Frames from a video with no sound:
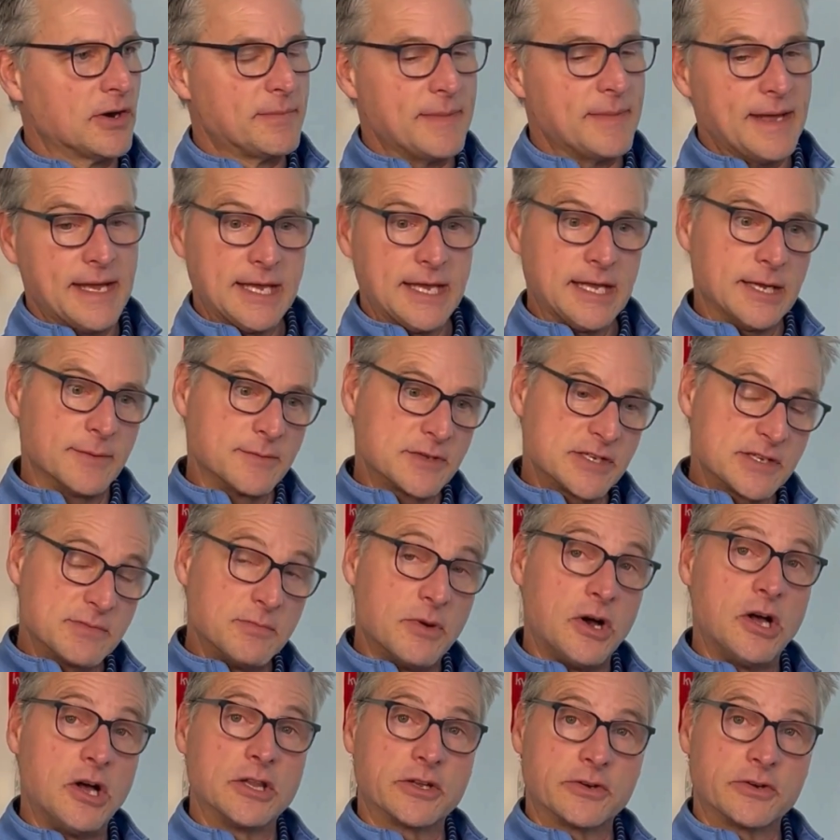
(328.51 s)
making them
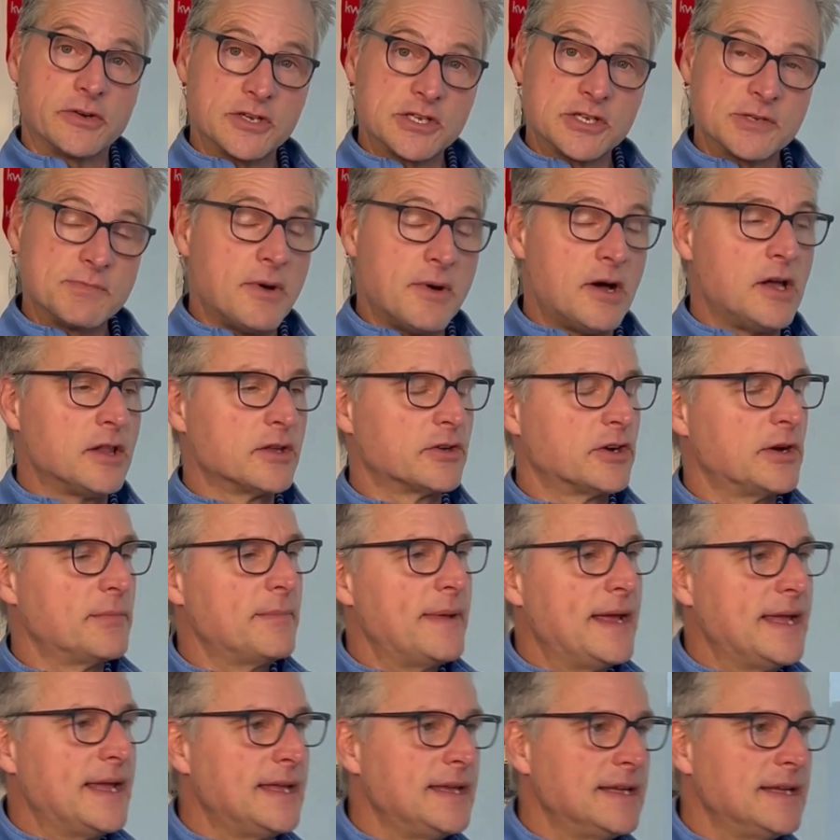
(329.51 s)
smaller and smaller, and
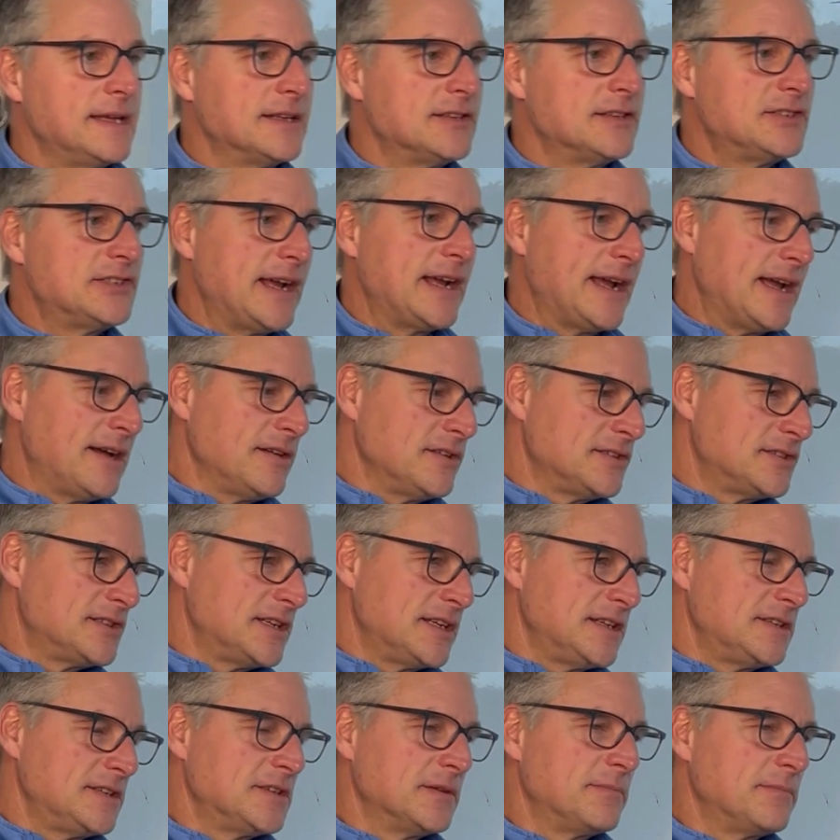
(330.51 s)
making it
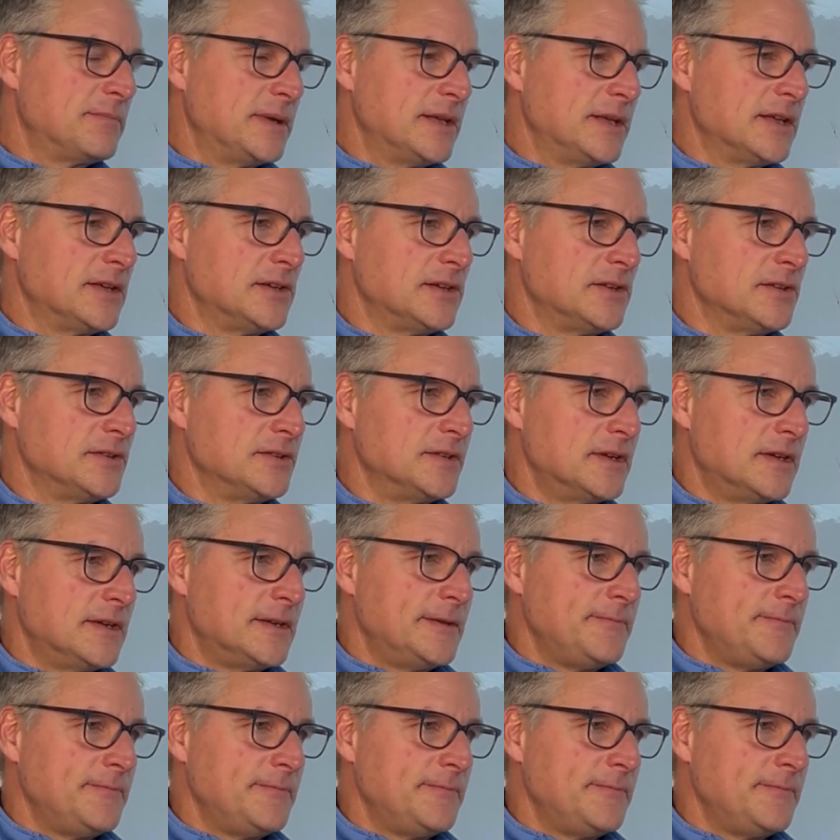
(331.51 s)
challenging to build